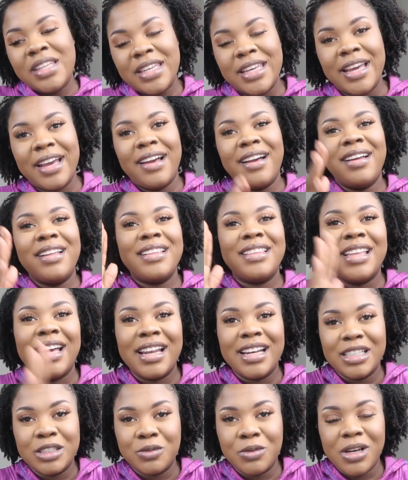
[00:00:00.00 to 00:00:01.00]
Yeah,
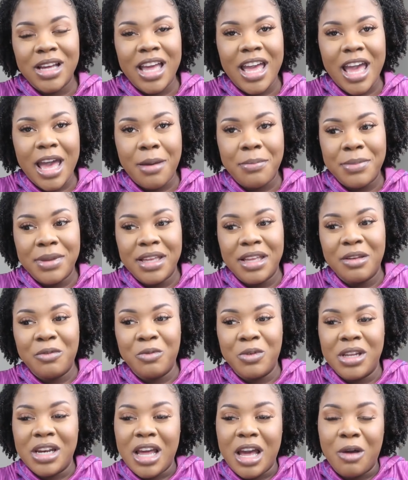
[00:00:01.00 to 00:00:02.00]
that is what
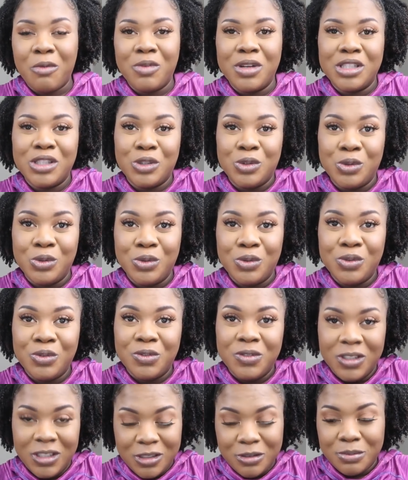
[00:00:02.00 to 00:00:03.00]
happened when I went to
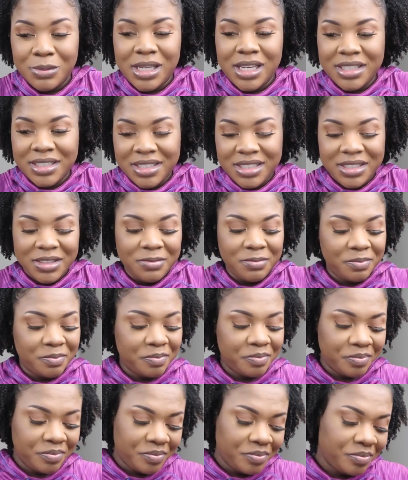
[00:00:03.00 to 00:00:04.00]
fetal medicine.
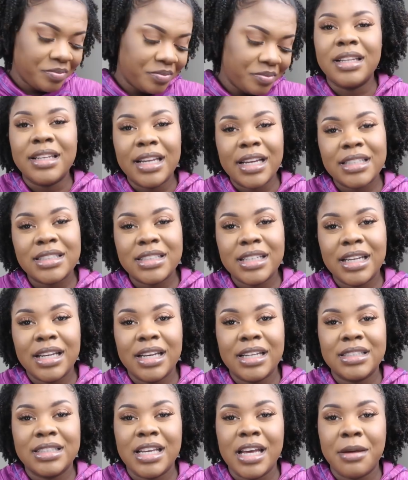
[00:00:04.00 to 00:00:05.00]
The next
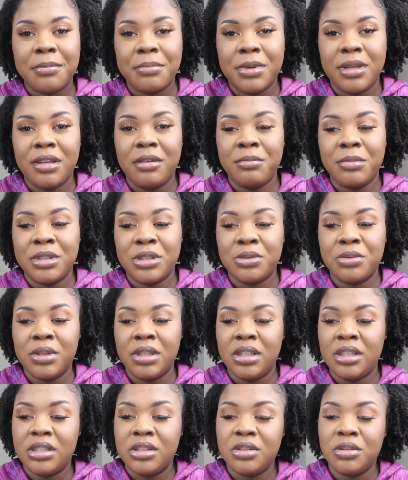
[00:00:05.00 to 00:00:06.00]
thing that's happened
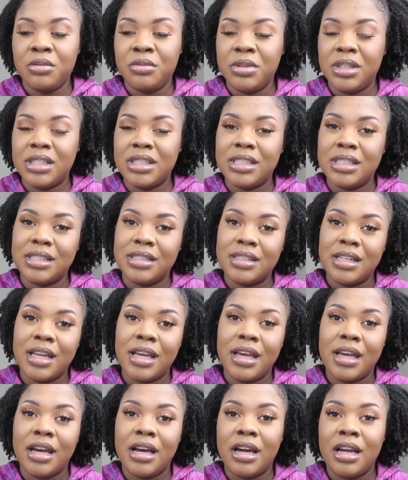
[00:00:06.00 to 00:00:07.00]
between these two weeks is
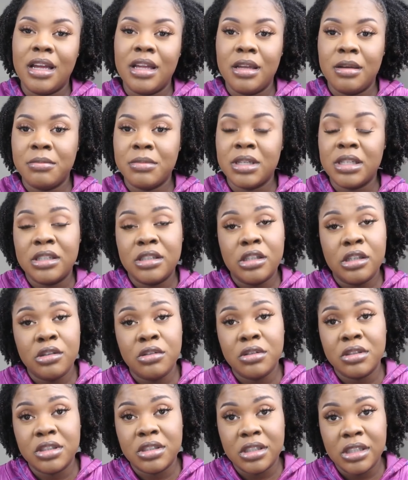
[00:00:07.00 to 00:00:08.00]
that I am
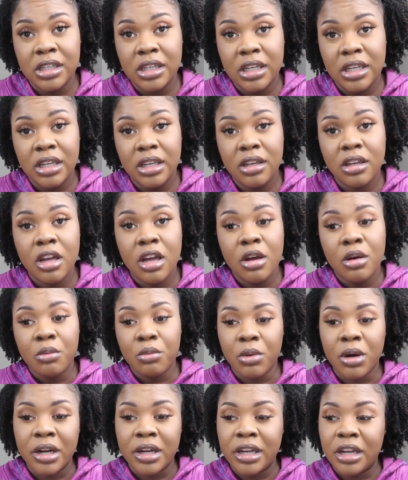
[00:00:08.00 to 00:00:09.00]
continuously
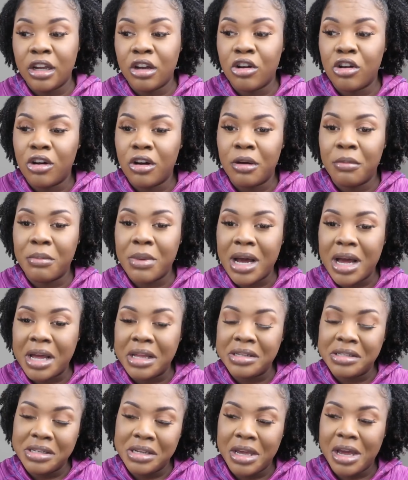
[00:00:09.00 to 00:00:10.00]
working on
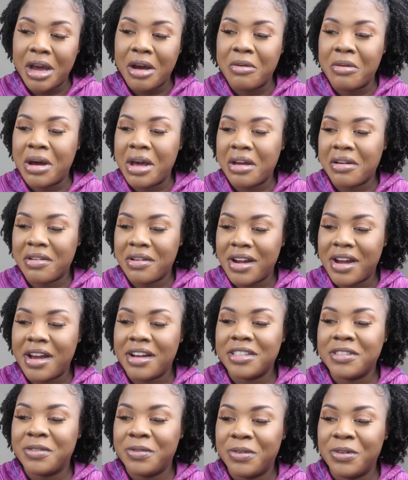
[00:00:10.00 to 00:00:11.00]
my D I Y
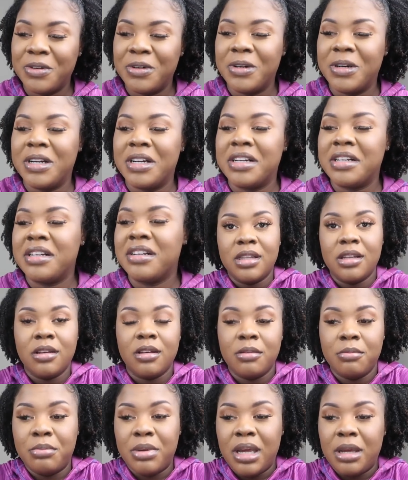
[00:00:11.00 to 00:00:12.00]
crafts for
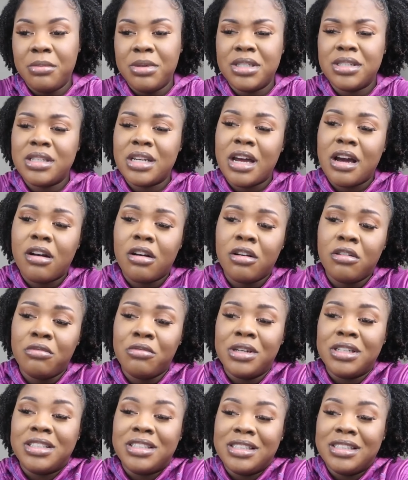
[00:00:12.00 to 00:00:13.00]
the baby shower,
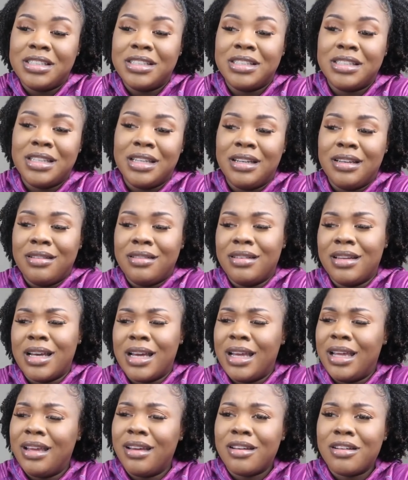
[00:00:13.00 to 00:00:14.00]
which is in
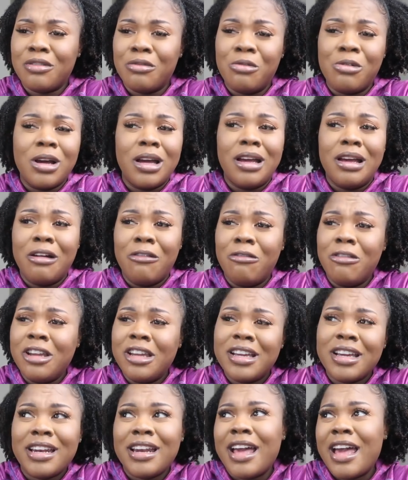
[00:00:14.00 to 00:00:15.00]
like, what, a
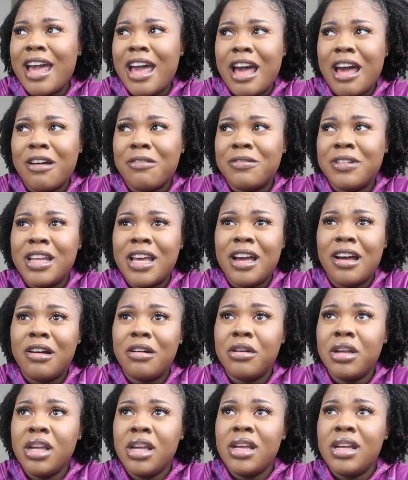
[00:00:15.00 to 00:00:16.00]
week and a half
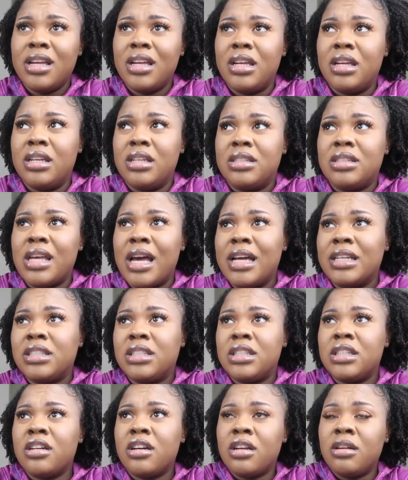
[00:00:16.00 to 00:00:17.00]
now. It's
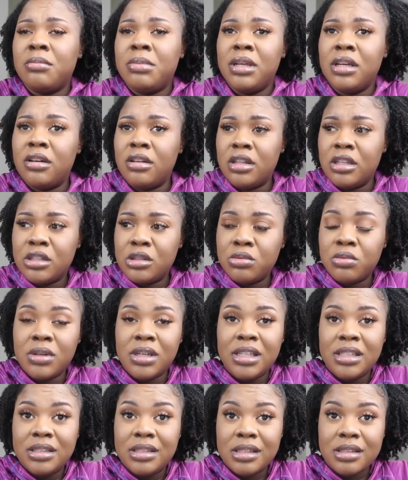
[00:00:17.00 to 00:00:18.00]
actually going to be on the
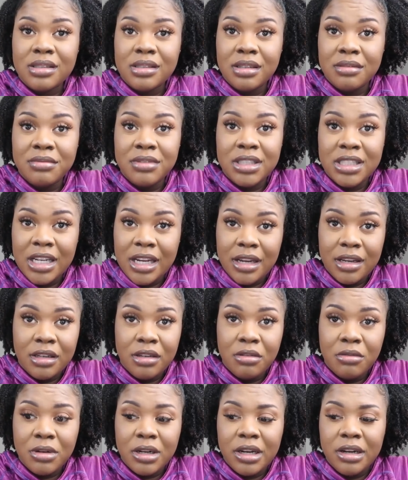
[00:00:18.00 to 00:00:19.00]
twenty-sixth of
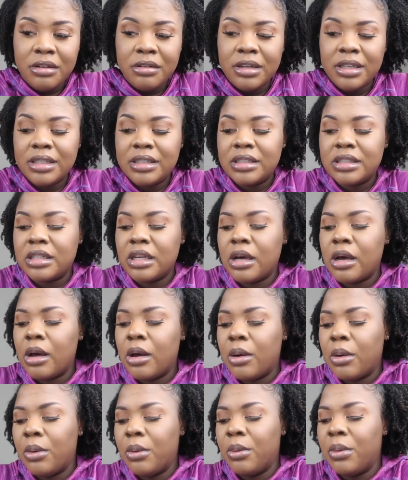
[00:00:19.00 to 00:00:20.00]
January,
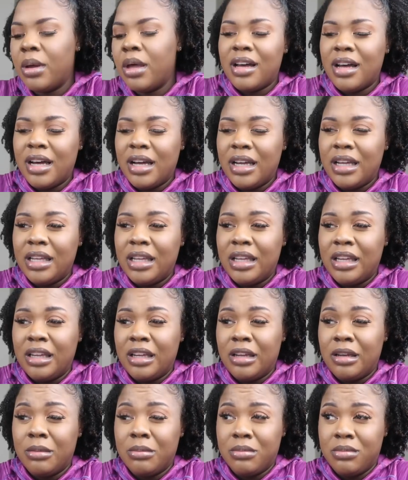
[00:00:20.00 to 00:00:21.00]
so I
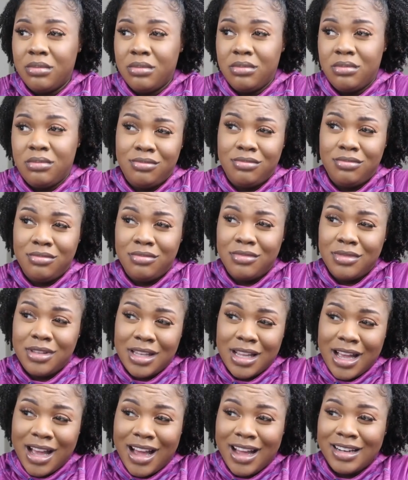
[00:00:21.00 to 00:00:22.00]
am
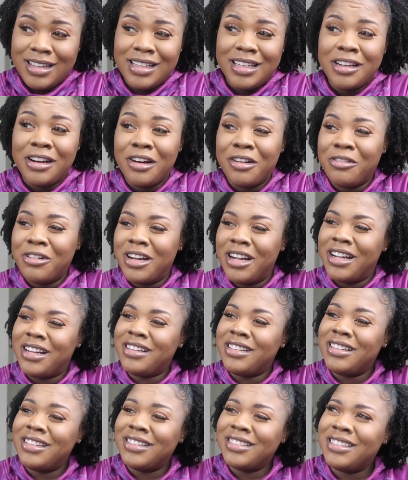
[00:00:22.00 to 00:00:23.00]
not
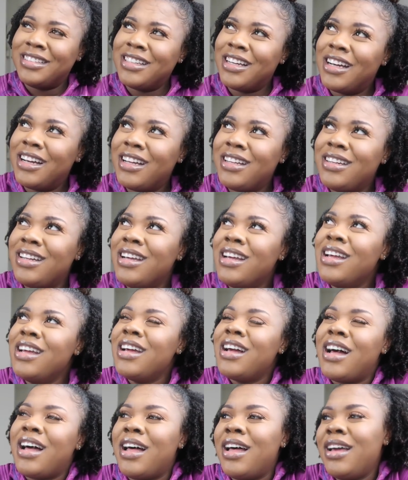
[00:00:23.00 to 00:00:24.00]
nowhere near done.
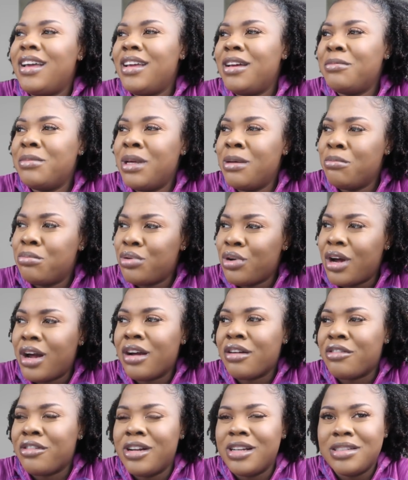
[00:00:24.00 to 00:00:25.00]
I am in
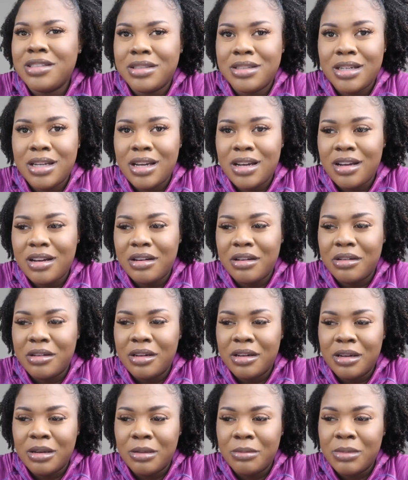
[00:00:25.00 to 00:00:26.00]
progress, child.
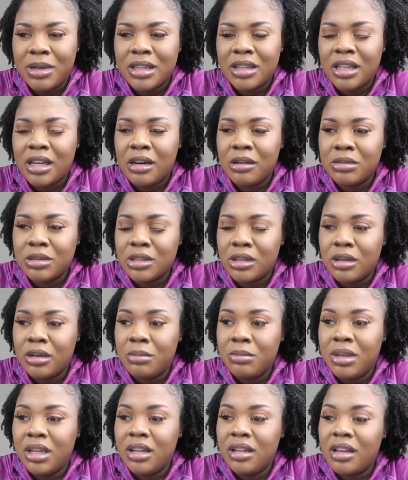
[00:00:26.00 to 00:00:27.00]
Um, I thought I was going
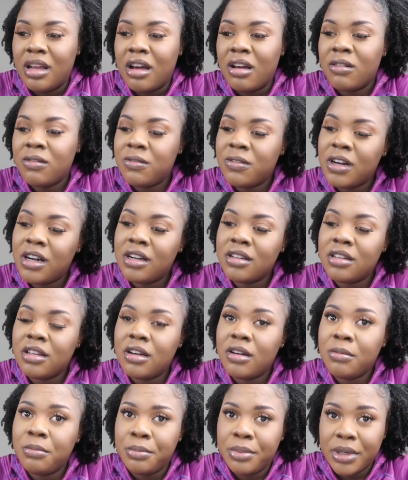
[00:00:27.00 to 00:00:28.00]
to be a lot
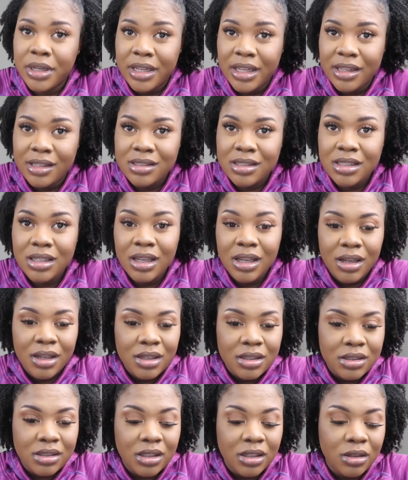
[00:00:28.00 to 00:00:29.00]
further, but
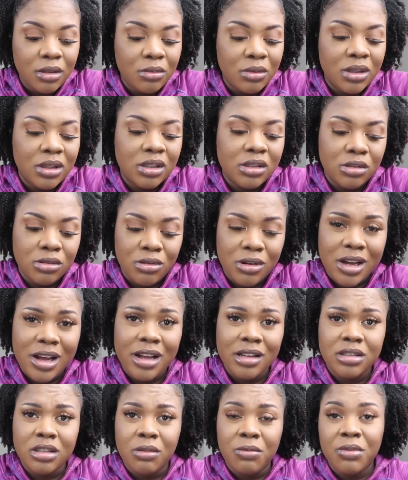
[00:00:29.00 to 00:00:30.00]
dealing with this
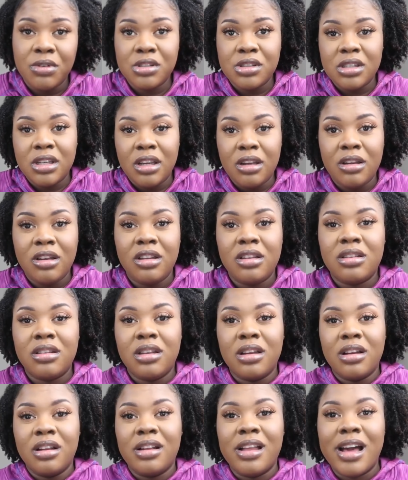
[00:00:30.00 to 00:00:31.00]
grass, if you've seen
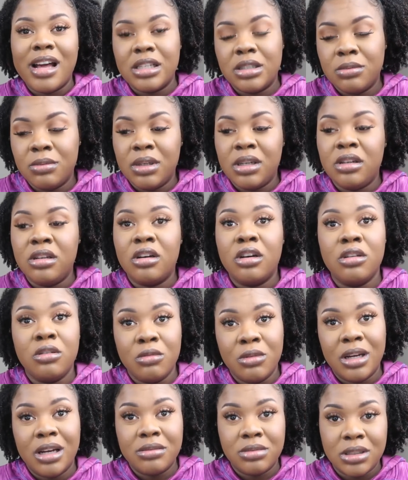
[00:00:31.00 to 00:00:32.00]
the last video,
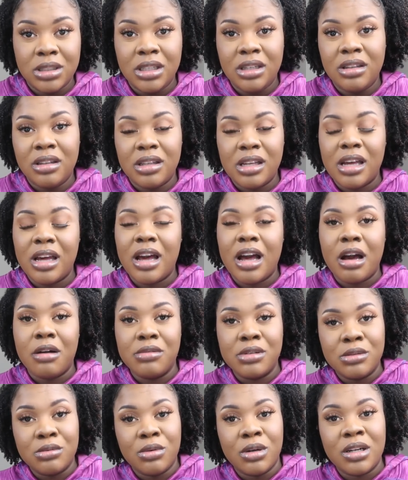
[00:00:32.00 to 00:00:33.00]
you have seen that I
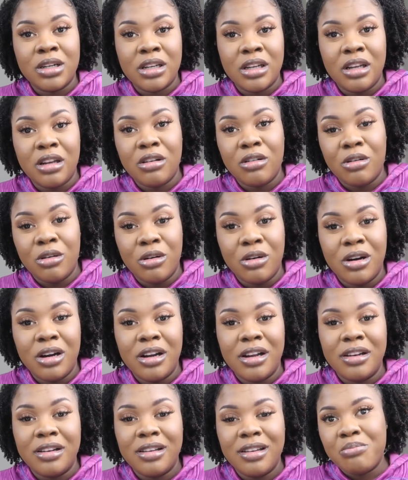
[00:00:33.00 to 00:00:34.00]
was working
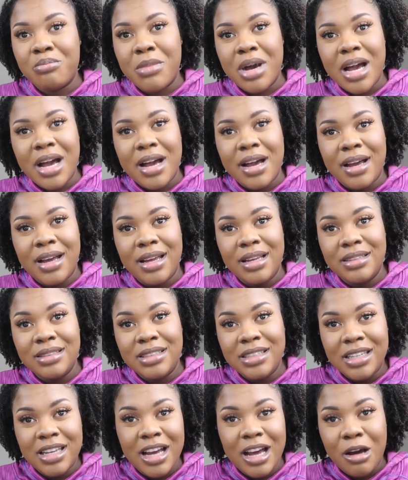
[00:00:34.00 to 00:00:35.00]
on my
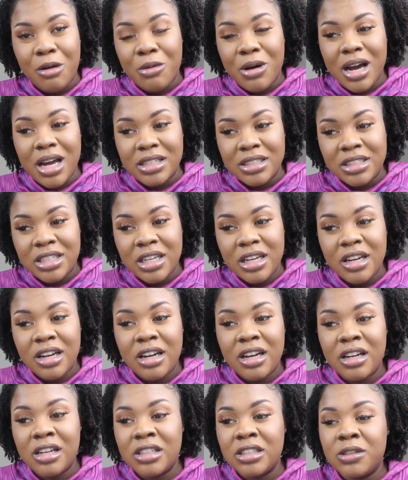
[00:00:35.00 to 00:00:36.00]
D I Y
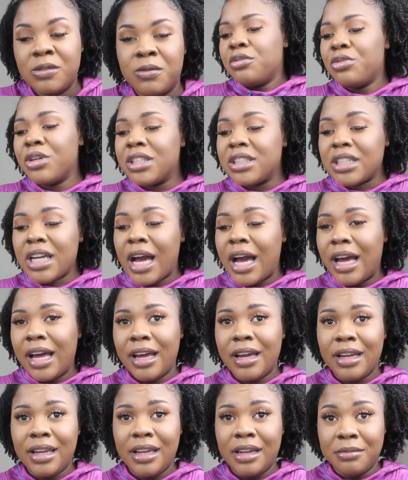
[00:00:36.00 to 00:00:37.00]
chairs, which
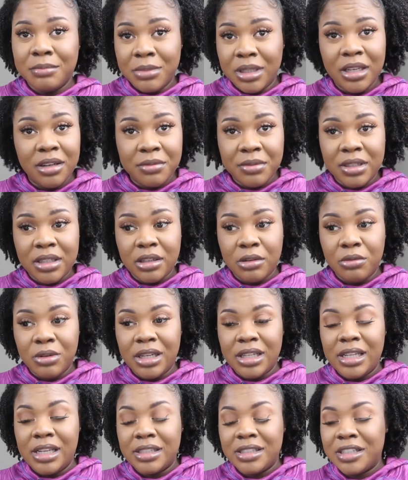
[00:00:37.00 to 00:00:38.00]
I am loving the
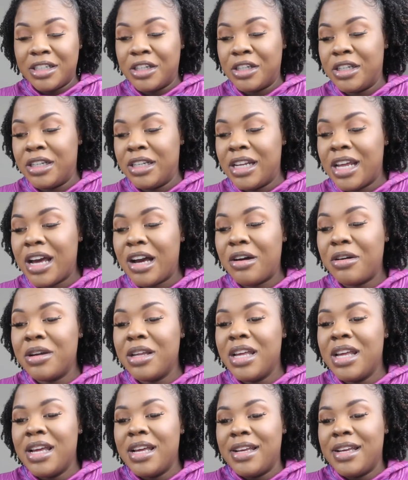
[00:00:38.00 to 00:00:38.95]
way they're turning out.